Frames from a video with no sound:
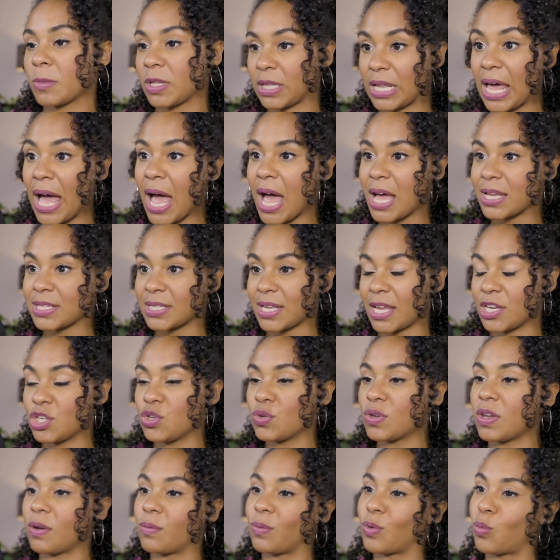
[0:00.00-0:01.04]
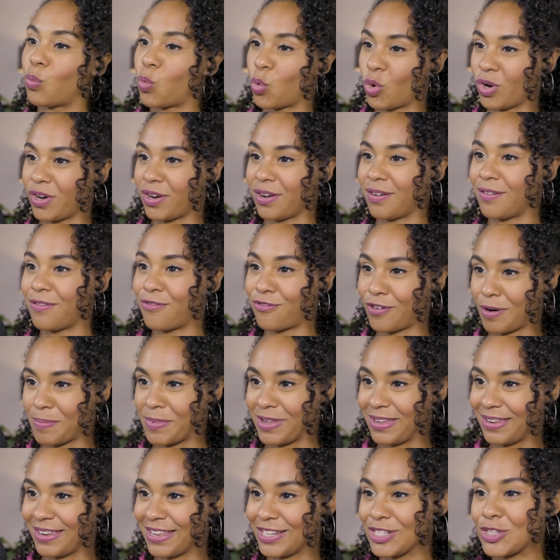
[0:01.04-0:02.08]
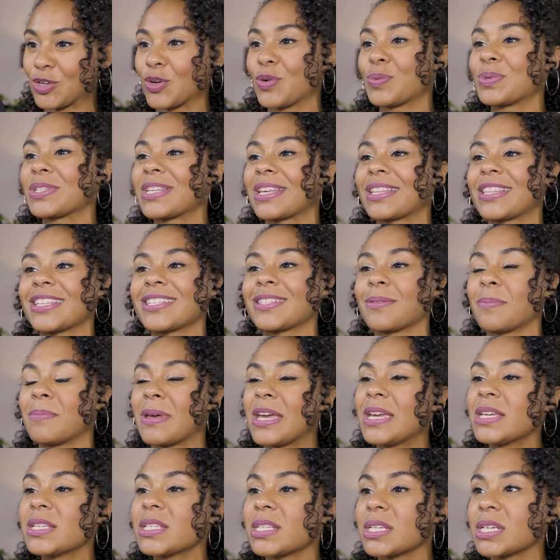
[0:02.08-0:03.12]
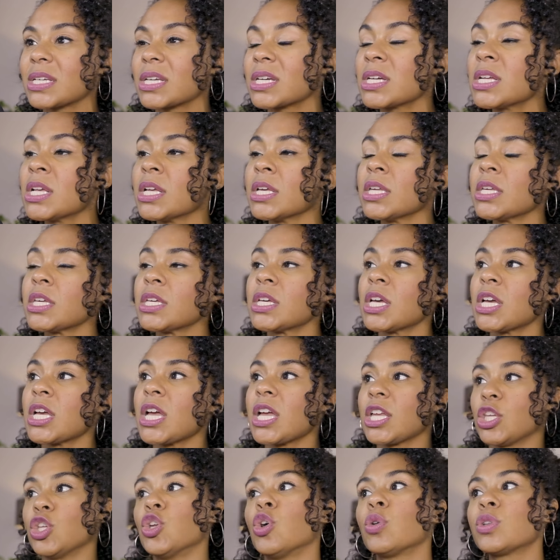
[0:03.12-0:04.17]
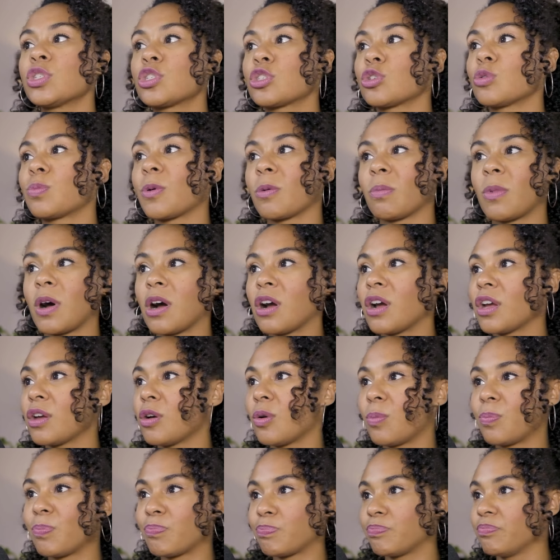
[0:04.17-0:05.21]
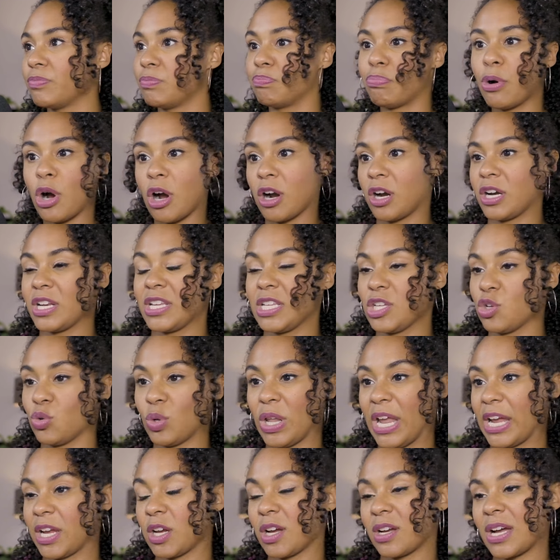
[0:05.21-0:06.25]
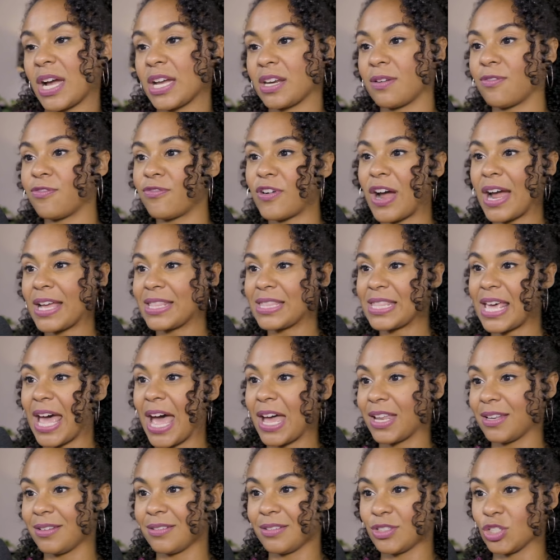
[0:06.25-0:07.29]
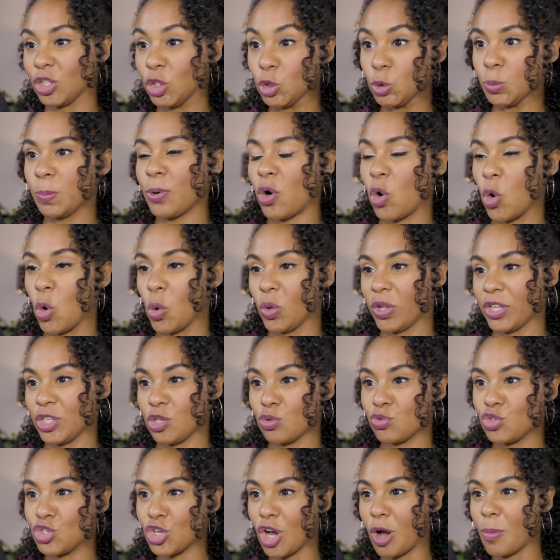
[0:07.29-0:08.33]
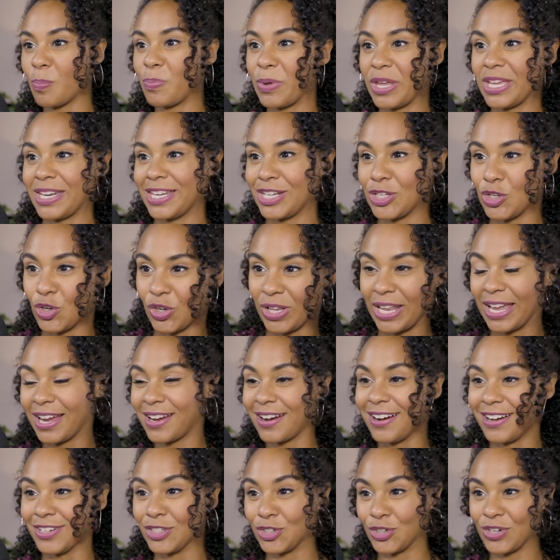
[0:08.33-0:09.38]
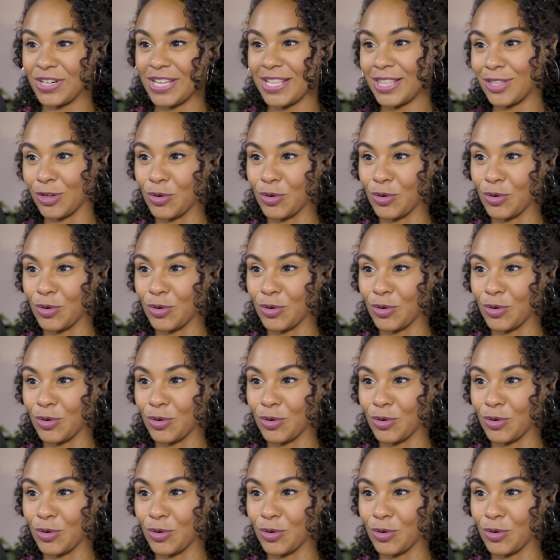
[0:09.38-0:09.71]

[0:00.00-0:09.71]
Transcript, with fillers: class and you get rewarded from it. And so it was like mm-hmm. this amazing, you know, in Super Mario party you like kind of find that loophole and you jump in and you're like underneath the